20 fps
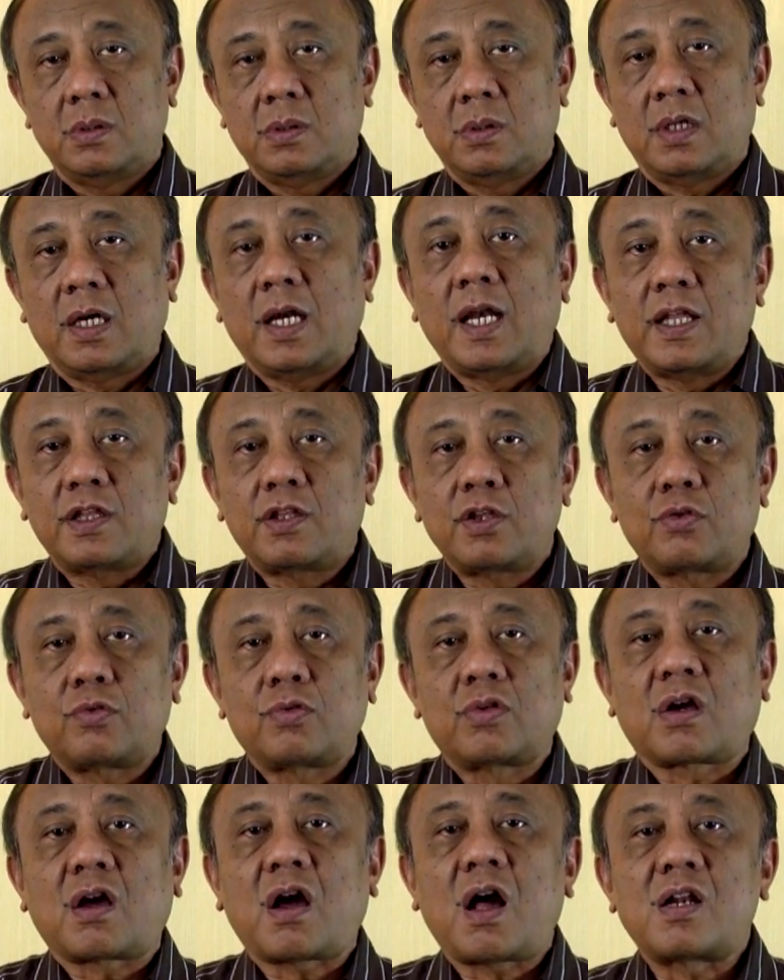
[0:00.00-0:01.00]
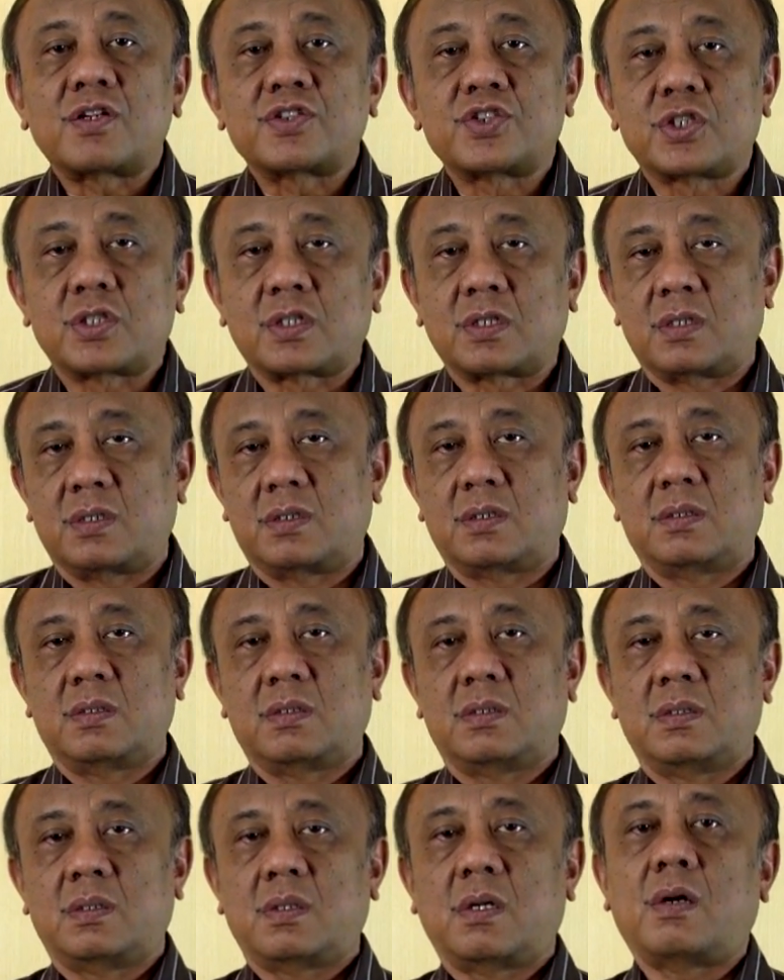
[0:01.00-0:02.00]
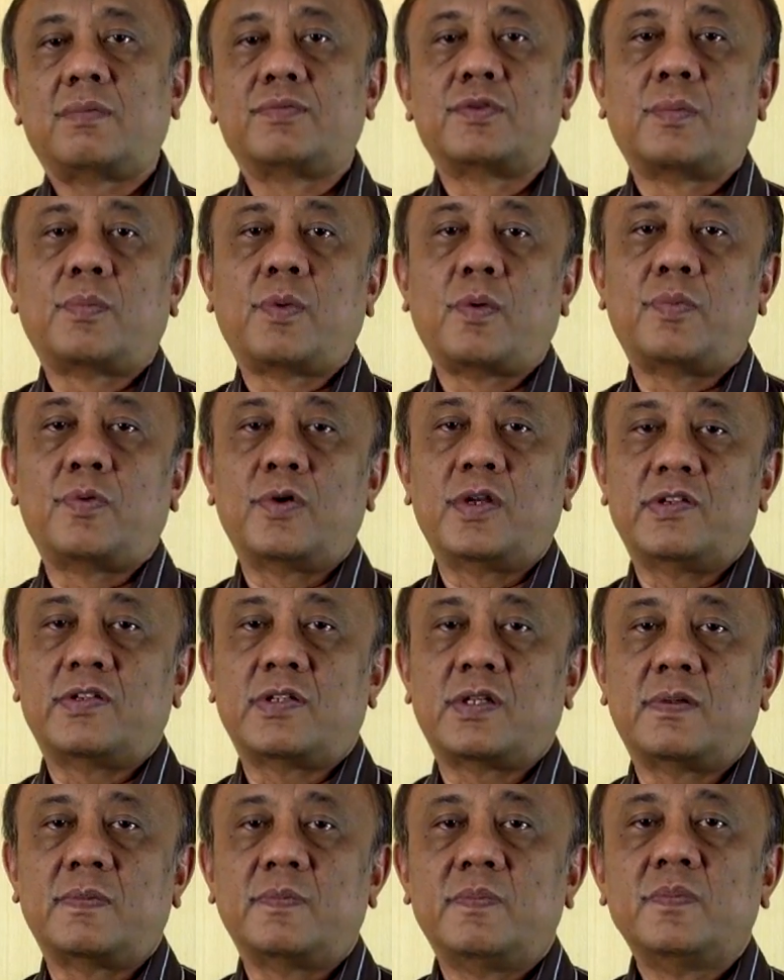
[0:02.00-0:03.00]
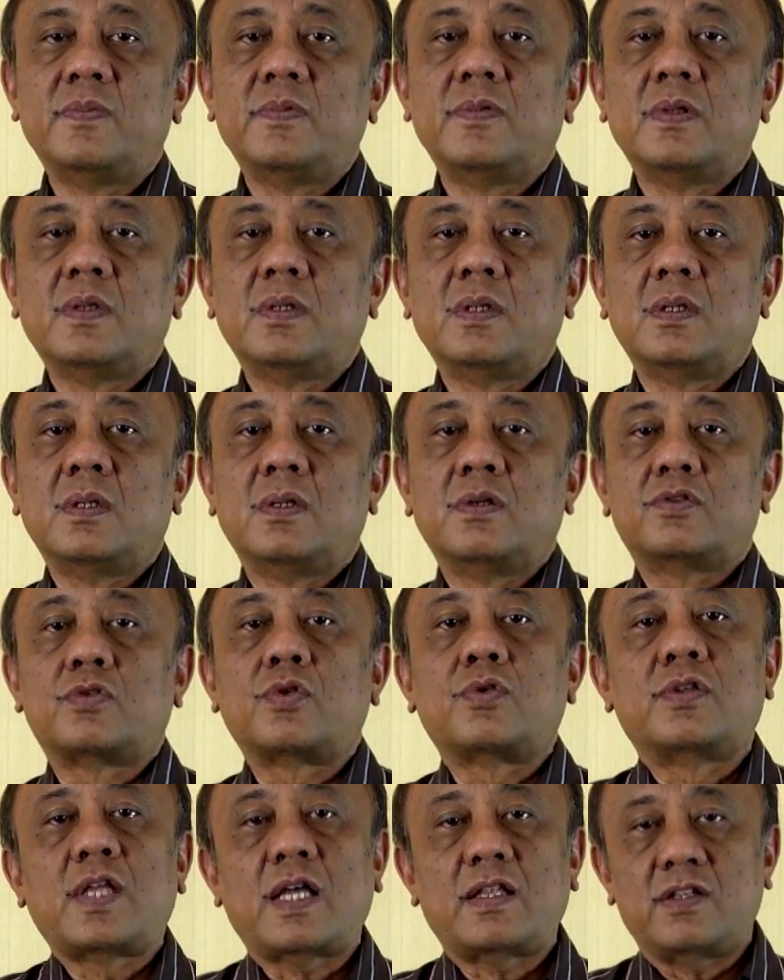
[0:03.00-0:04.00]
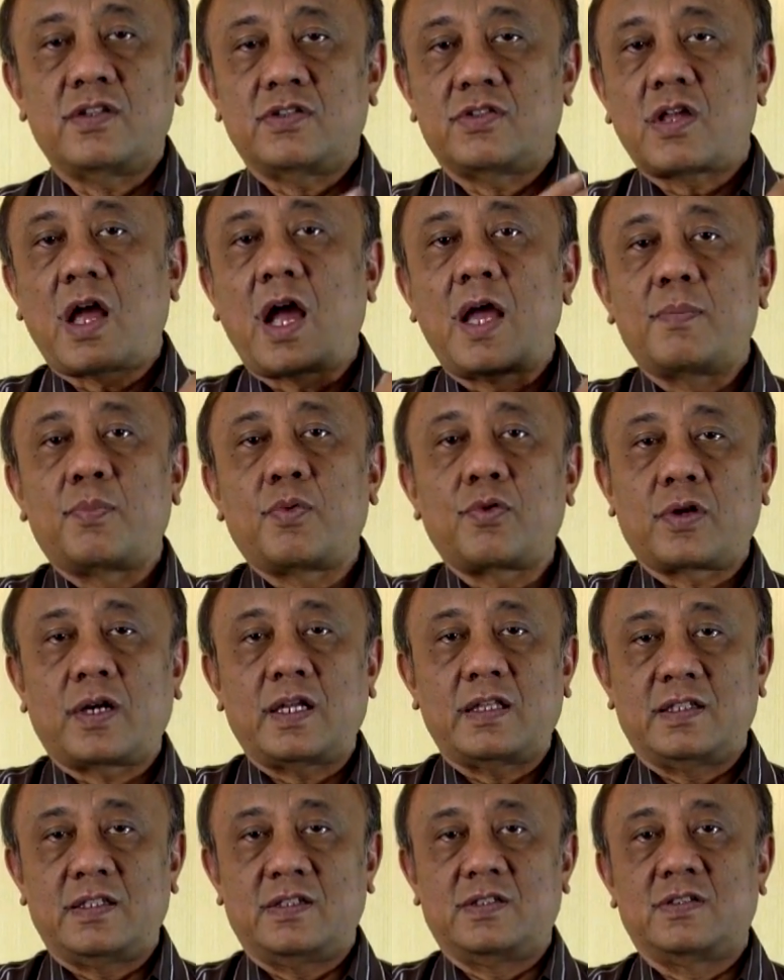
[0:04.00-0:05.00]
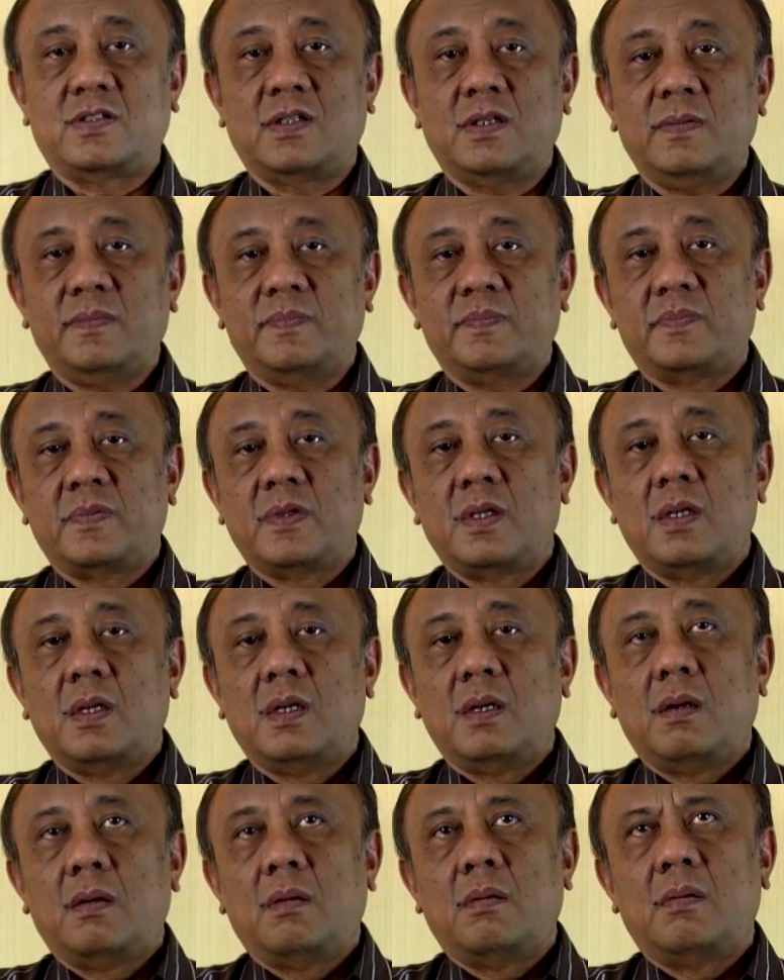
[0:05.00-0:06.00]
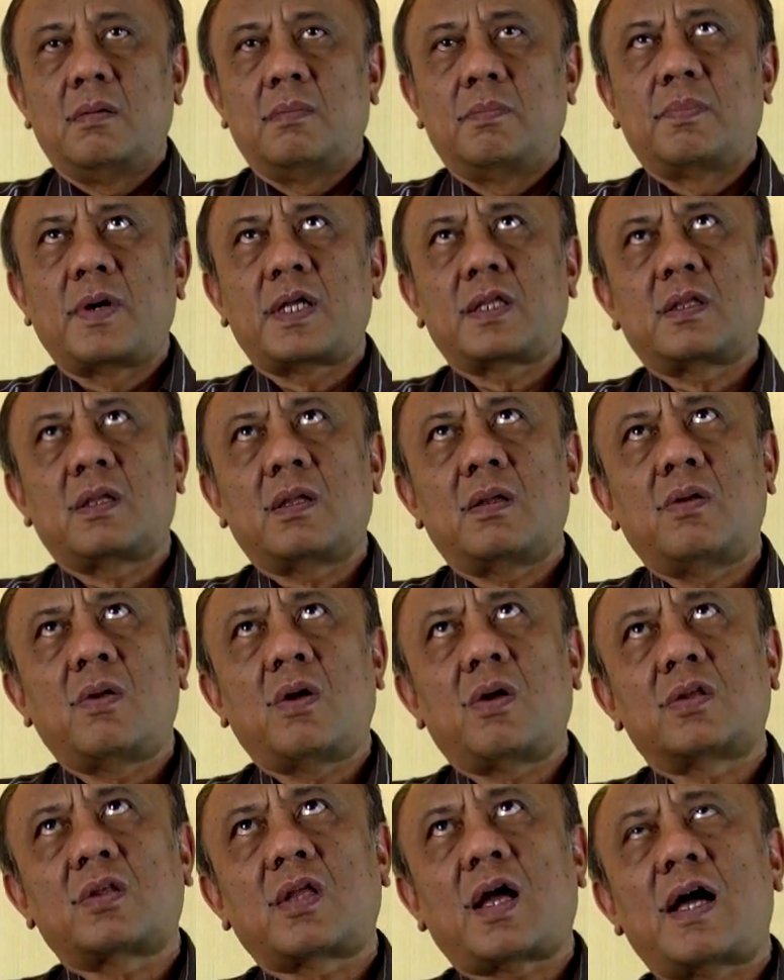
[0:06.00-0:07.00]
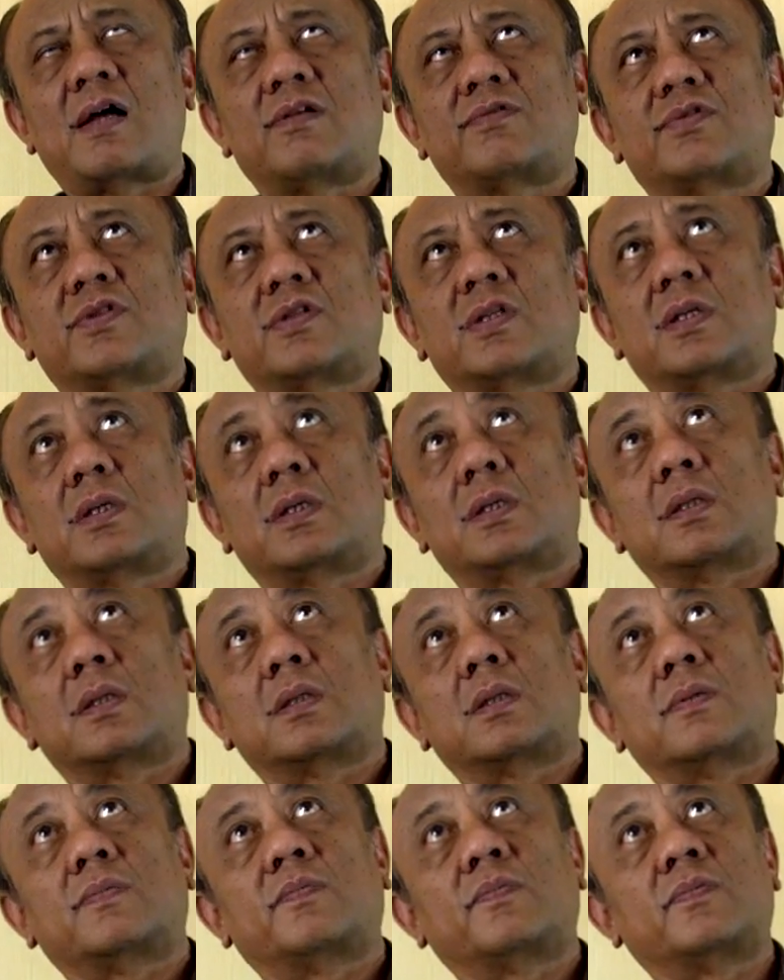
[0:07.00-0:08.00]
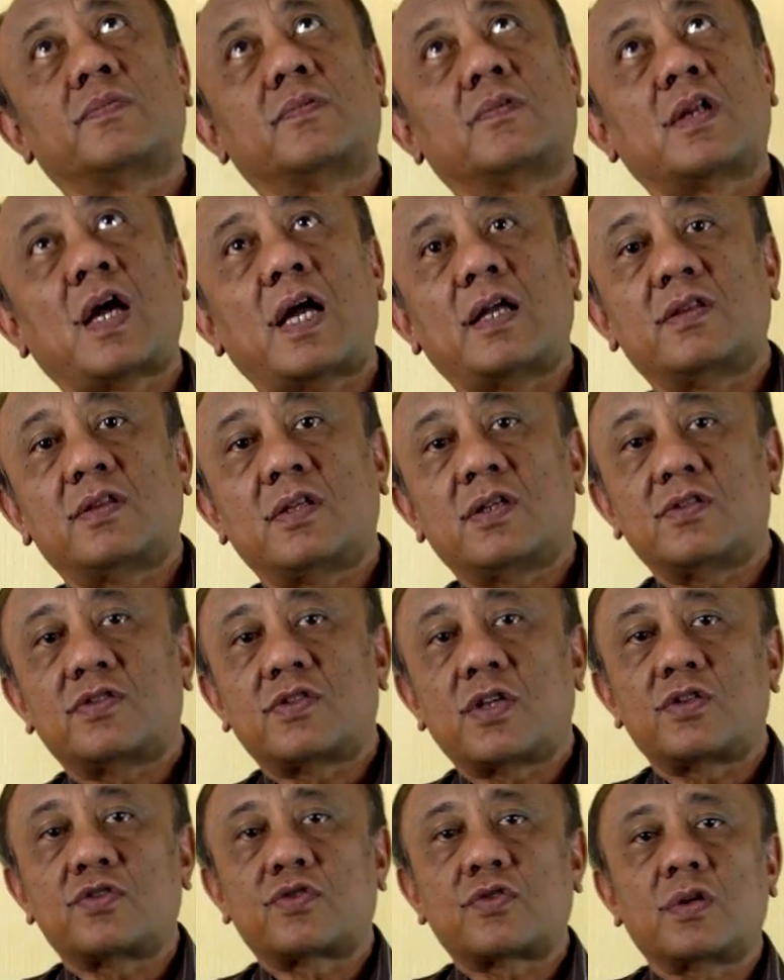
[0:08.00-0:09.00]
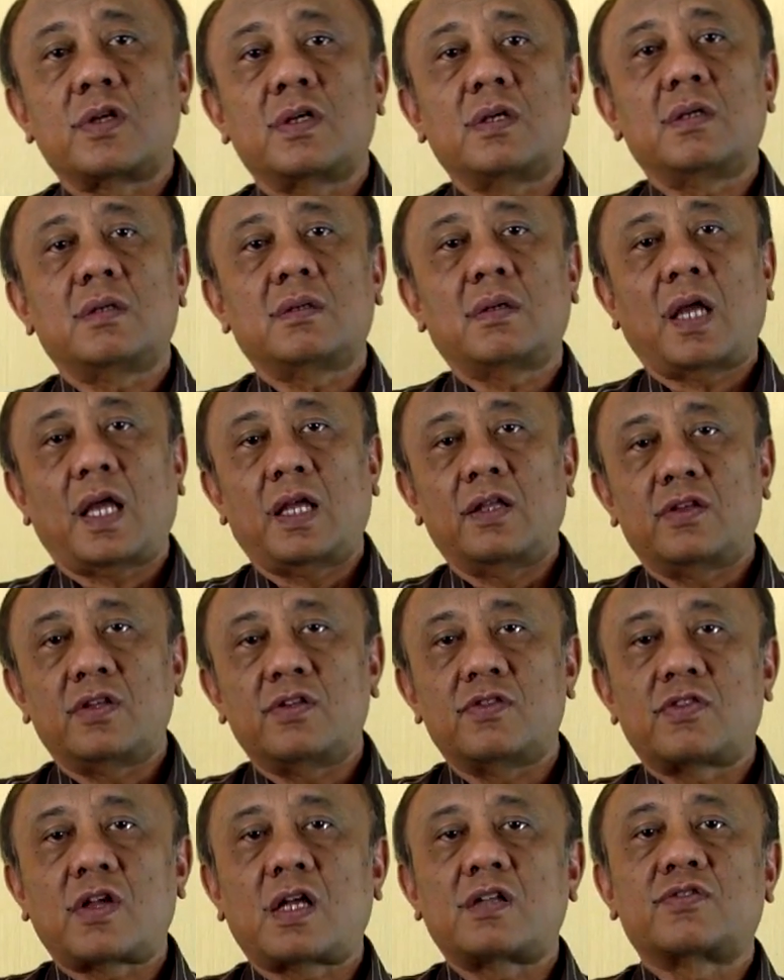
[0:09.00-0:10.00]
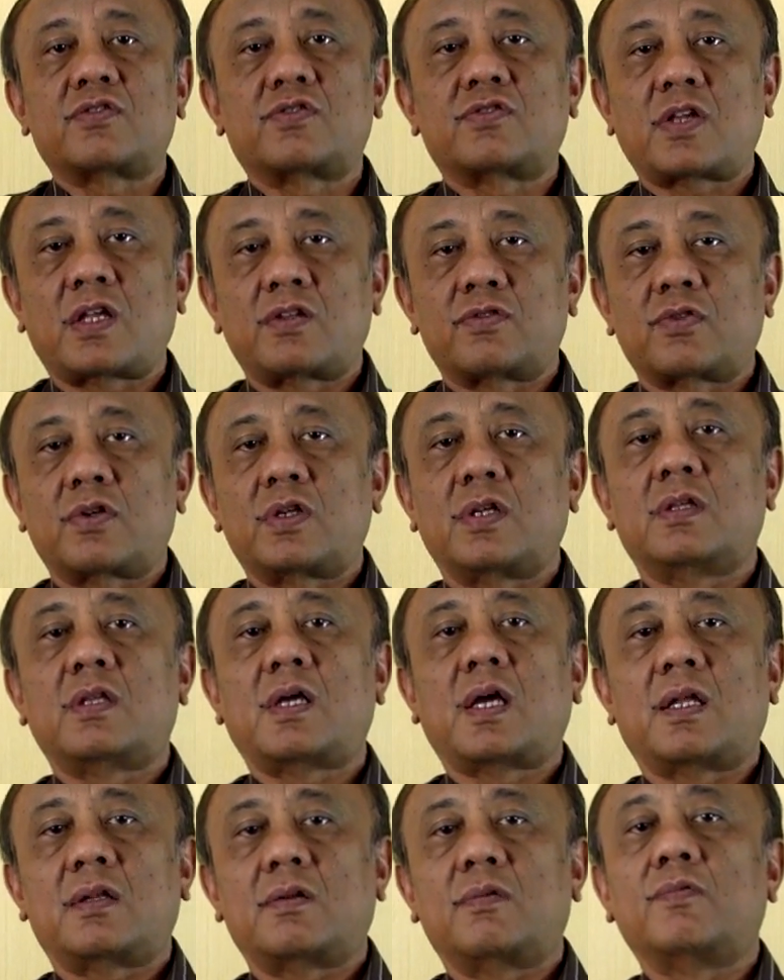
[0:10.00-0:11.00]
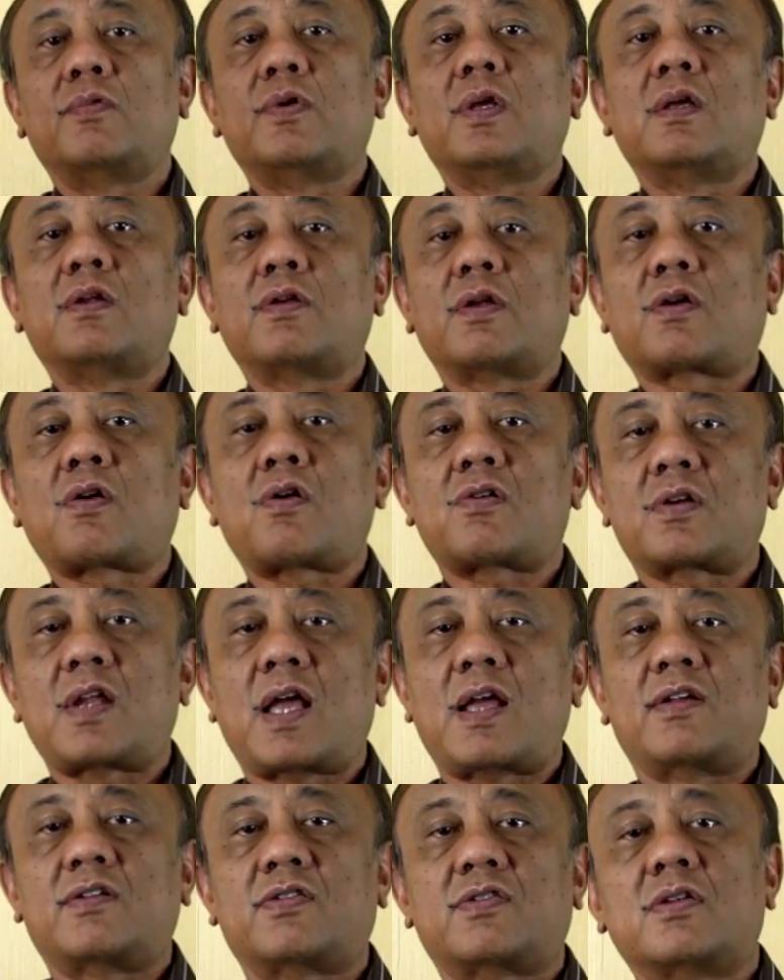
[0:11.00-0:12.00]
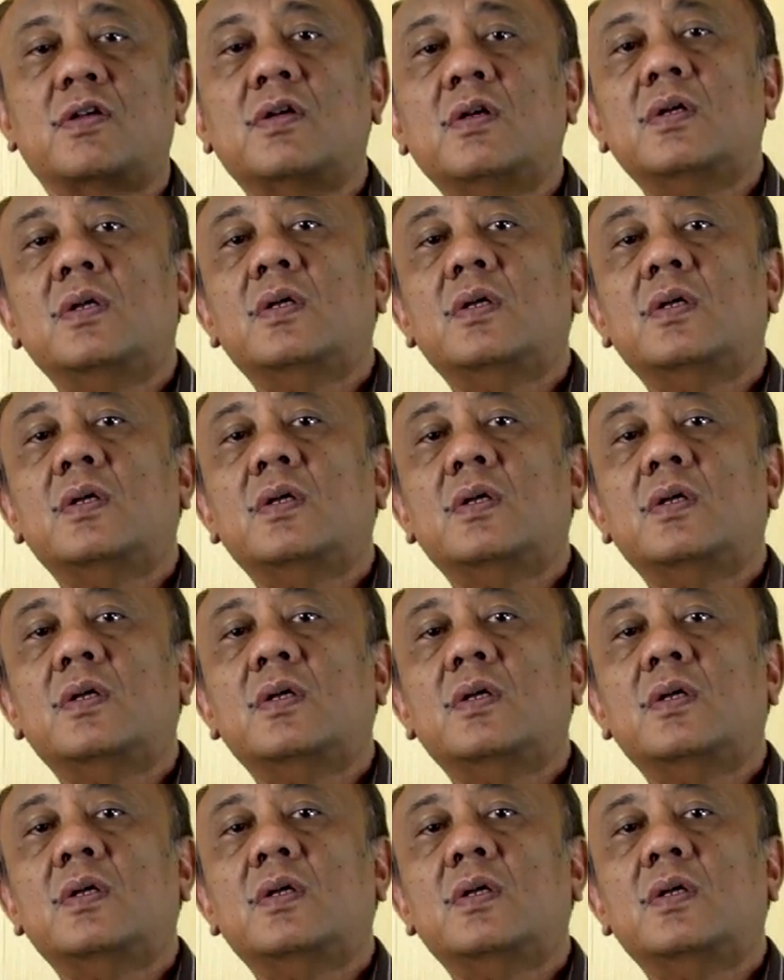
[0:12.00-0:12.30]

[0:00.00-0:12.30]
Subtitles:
related to the culture of the population. So that is Hippocrates. But not until 19th century, 18th century that we recognize